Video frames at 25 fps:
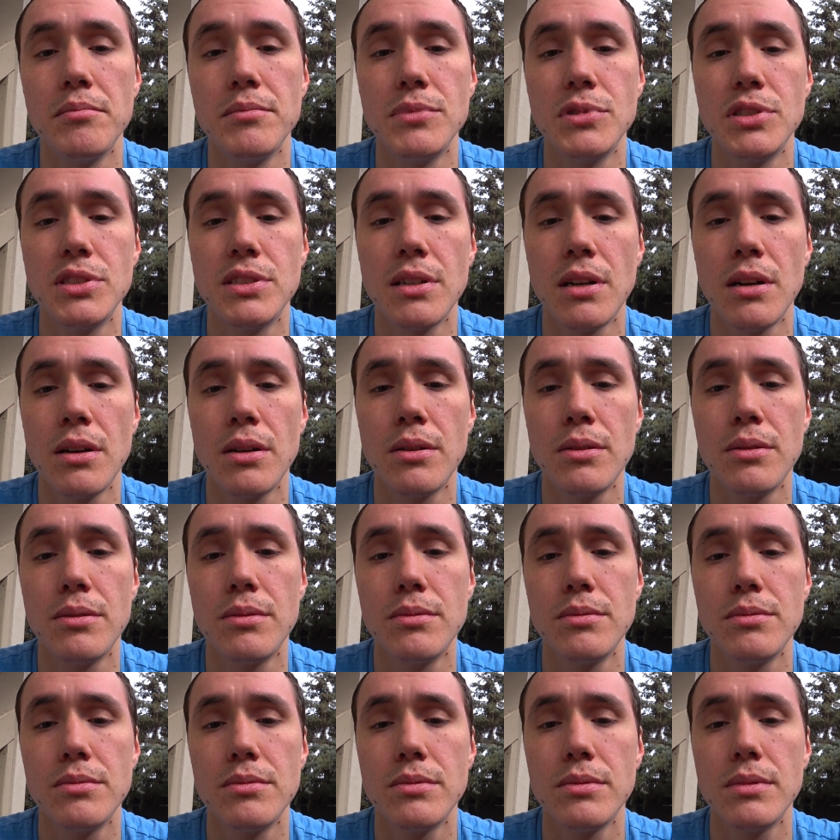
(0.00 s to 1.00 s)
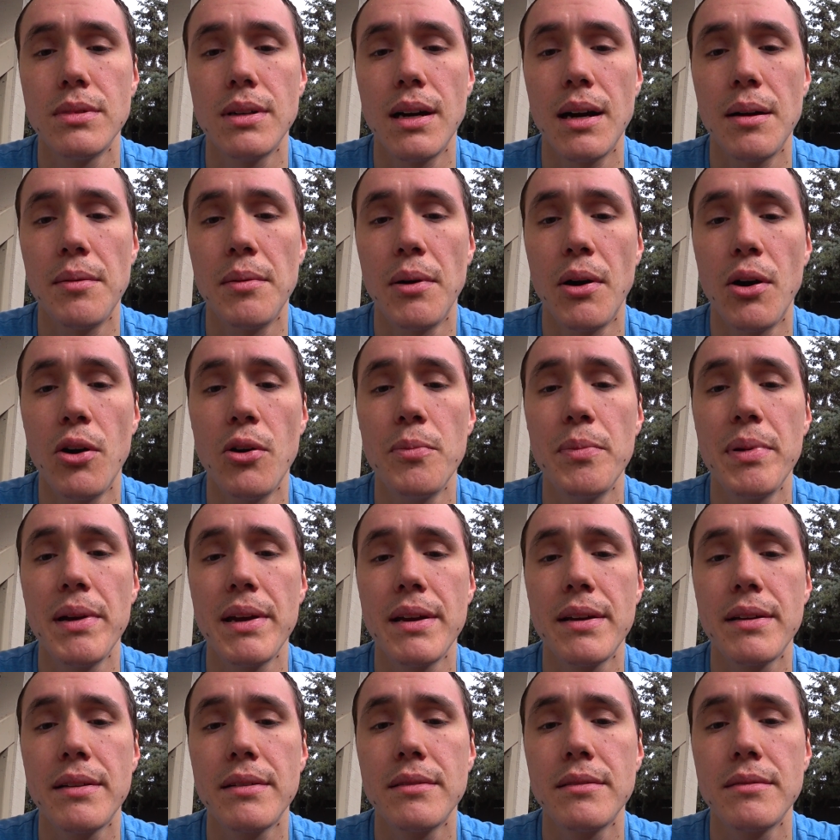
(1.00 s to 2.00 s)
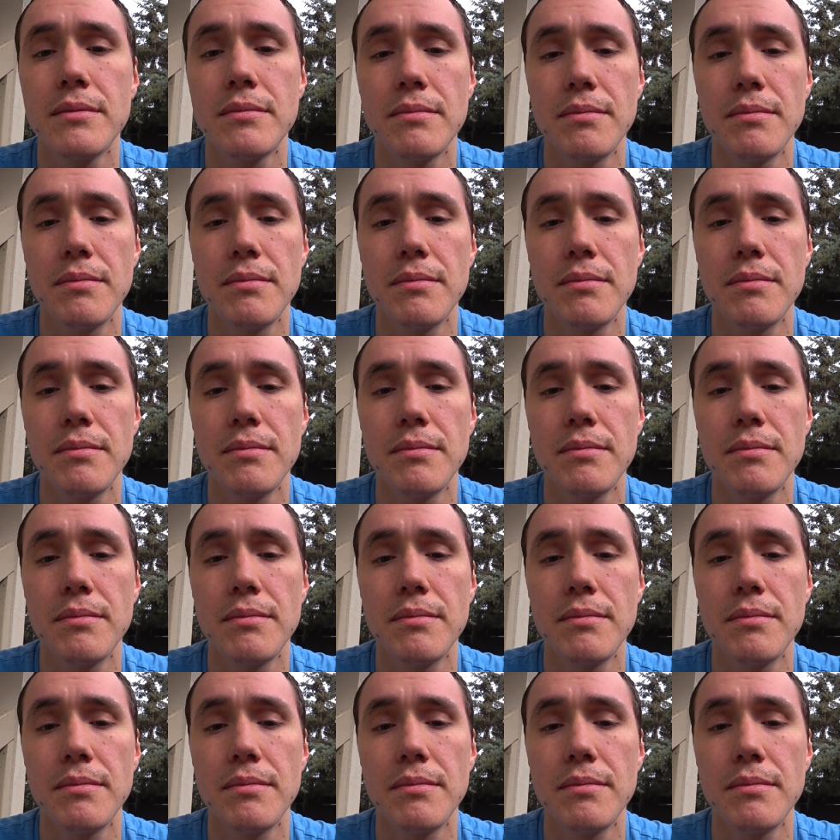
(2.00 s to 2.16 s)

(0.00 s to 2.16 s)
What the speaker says: So I'm hoping